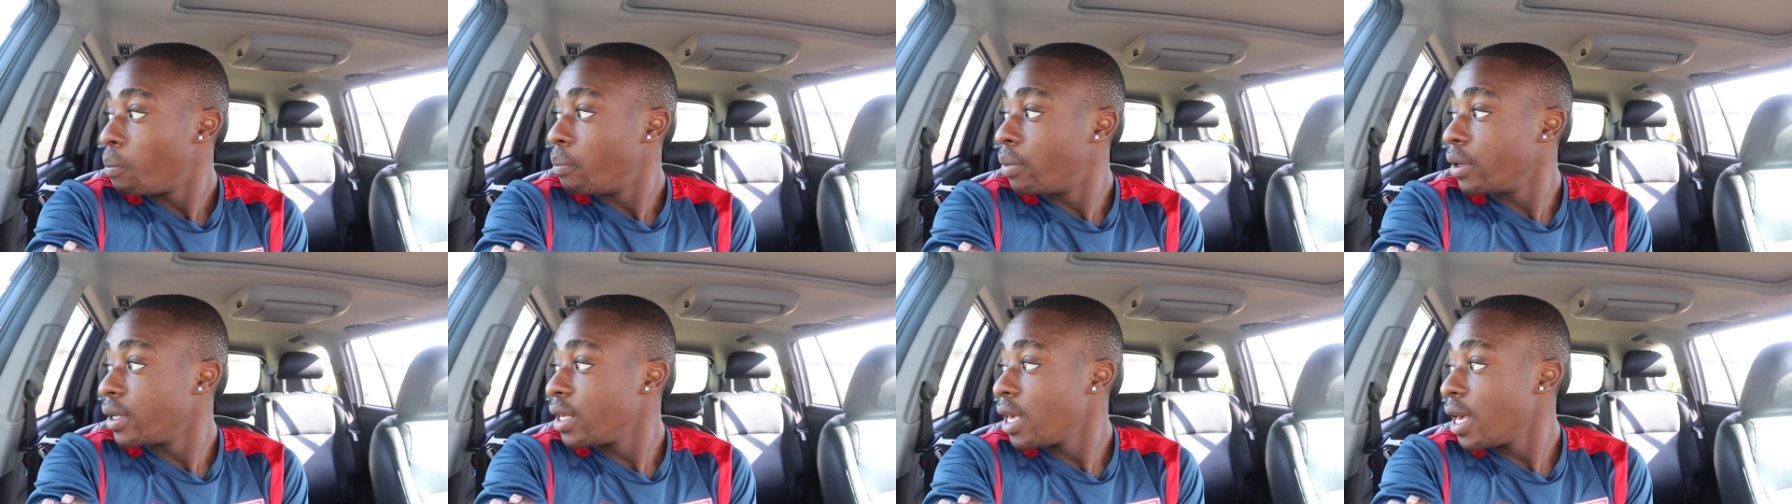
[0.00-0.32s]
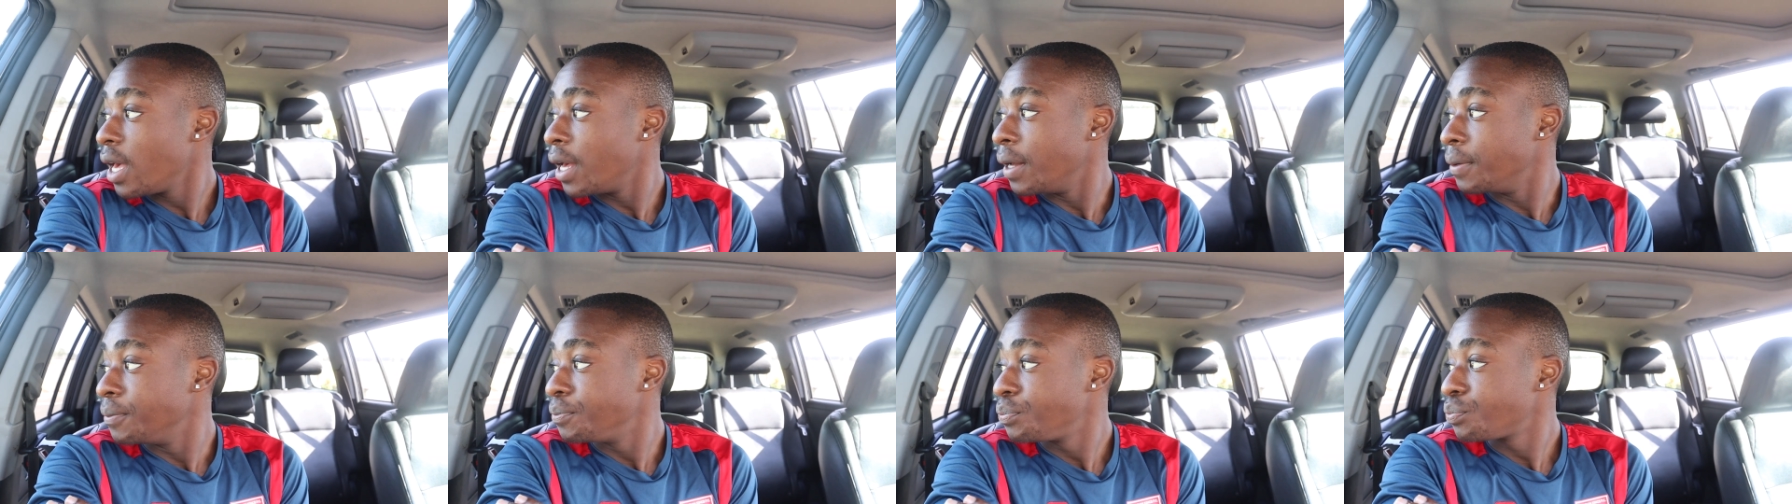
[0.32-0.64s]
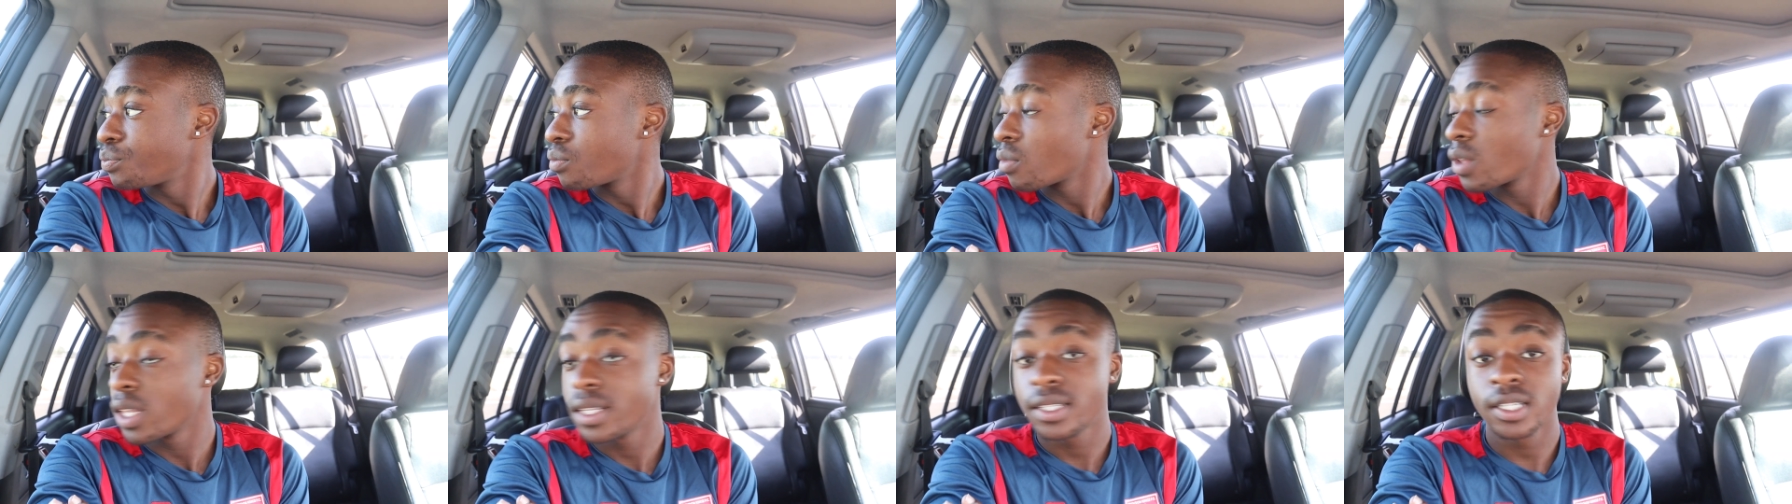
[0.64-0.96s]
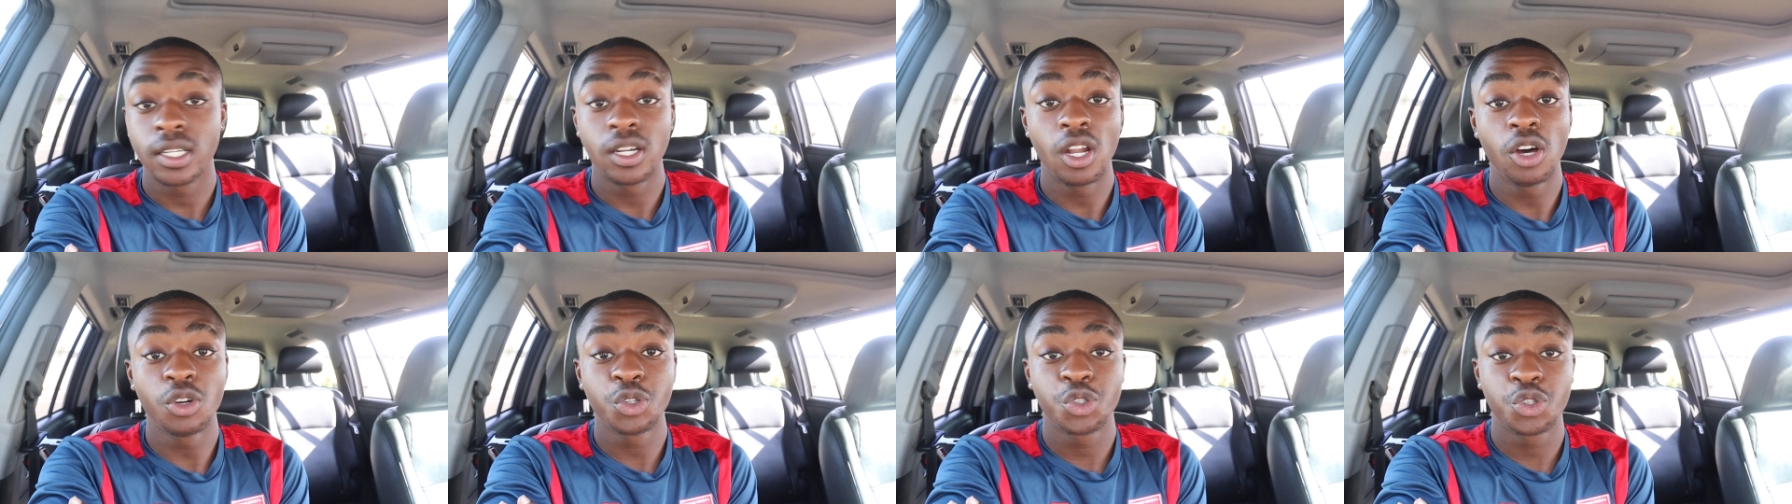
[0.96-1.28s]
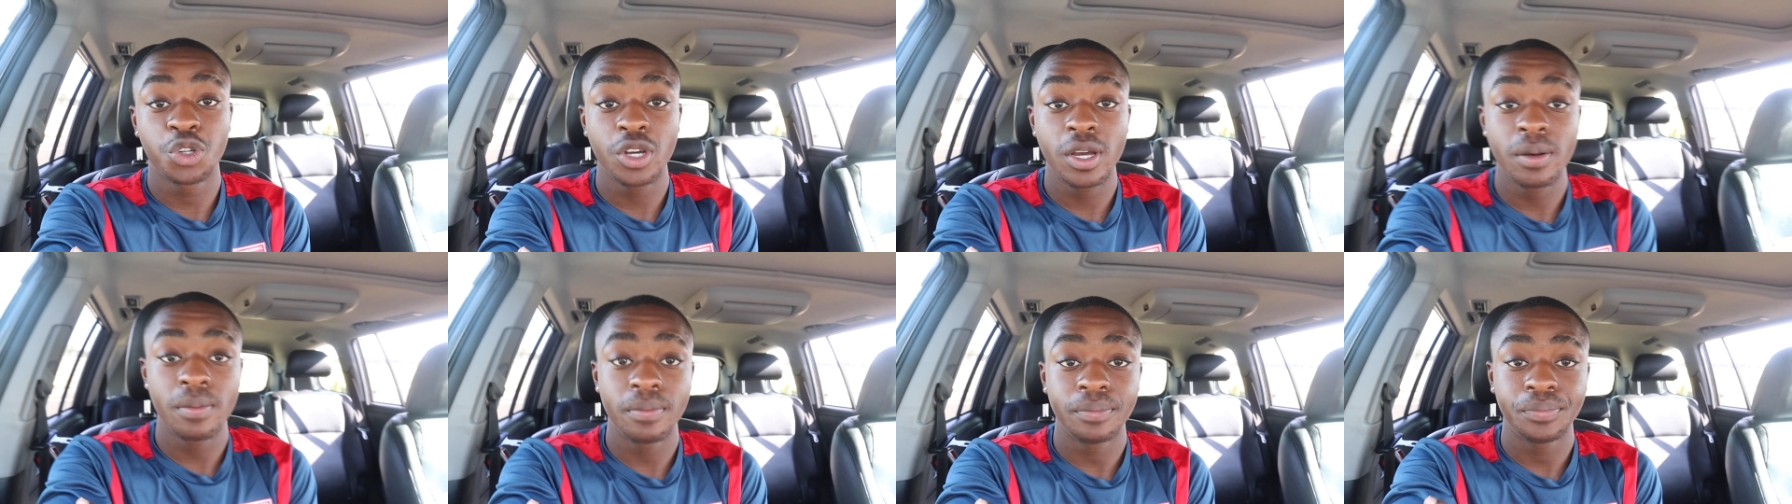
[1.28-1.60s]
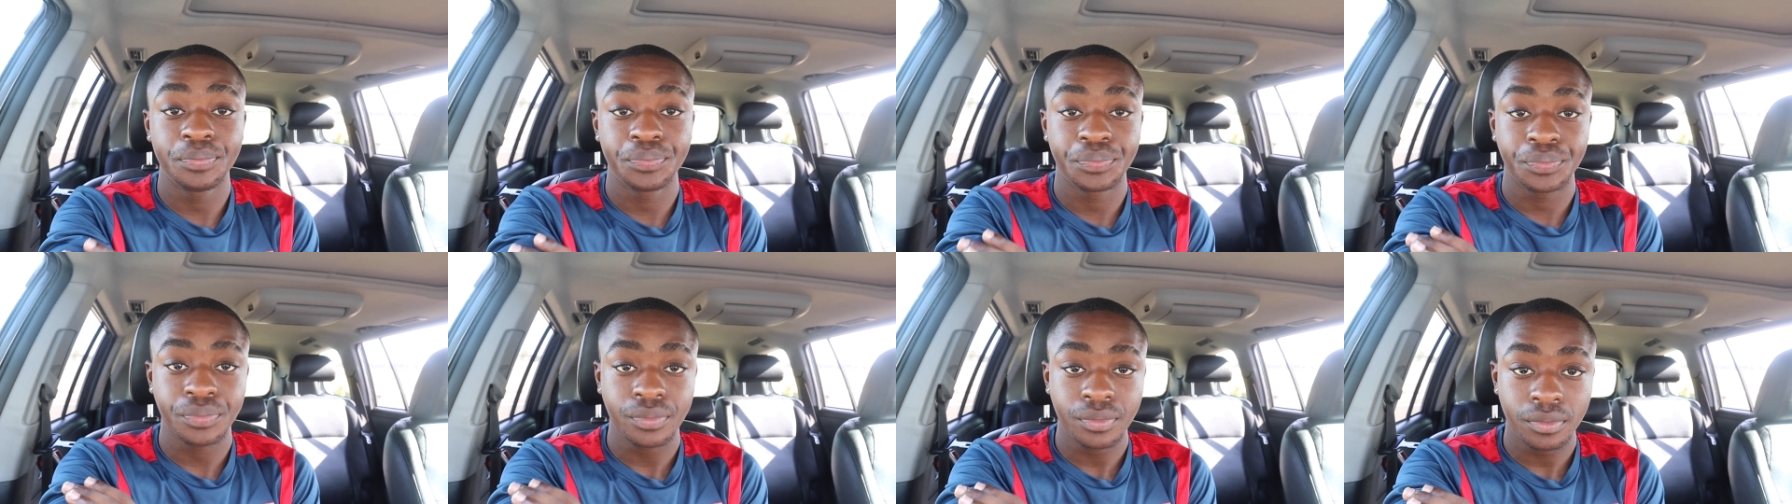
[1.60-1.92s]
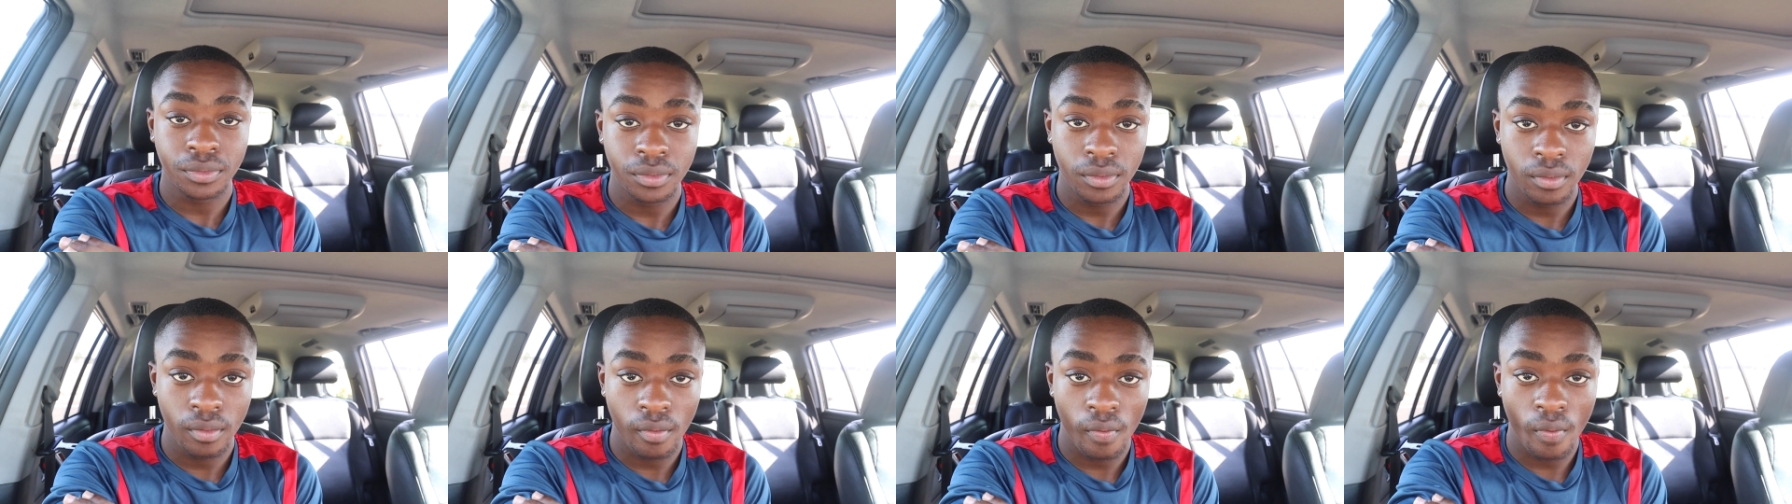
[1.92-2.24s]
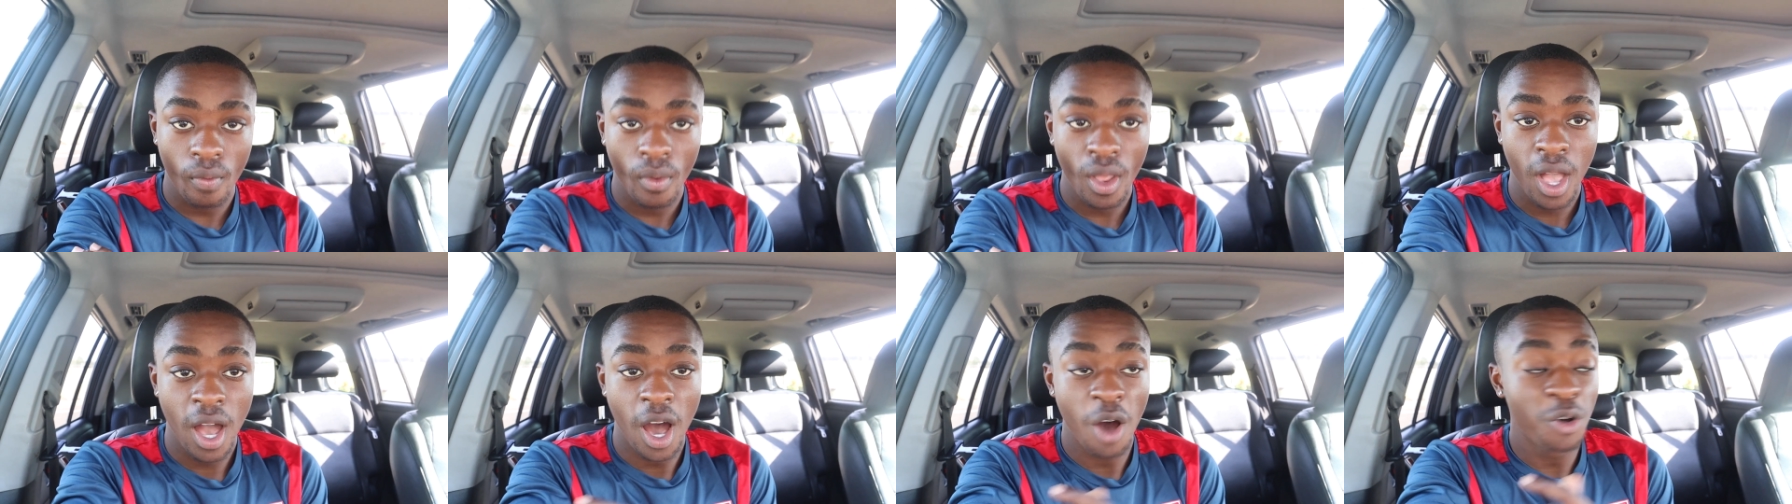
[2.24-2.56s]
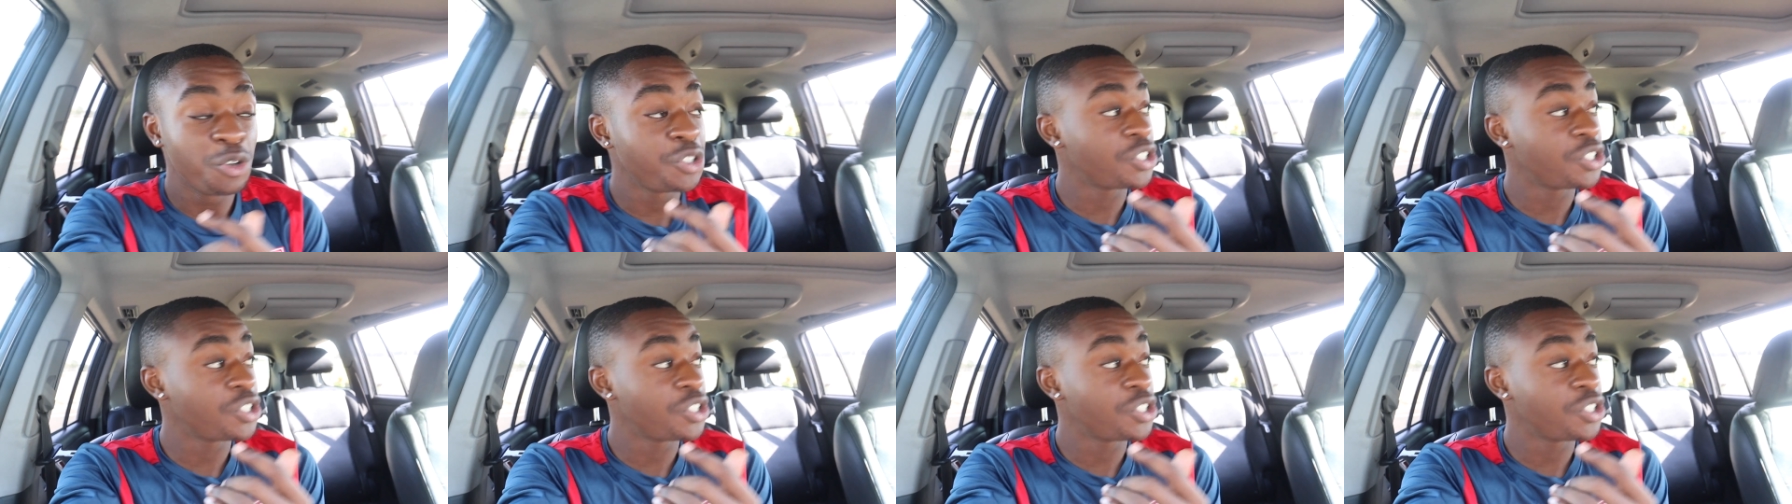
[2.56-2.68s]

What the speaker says: But yeah, it's a long trip. I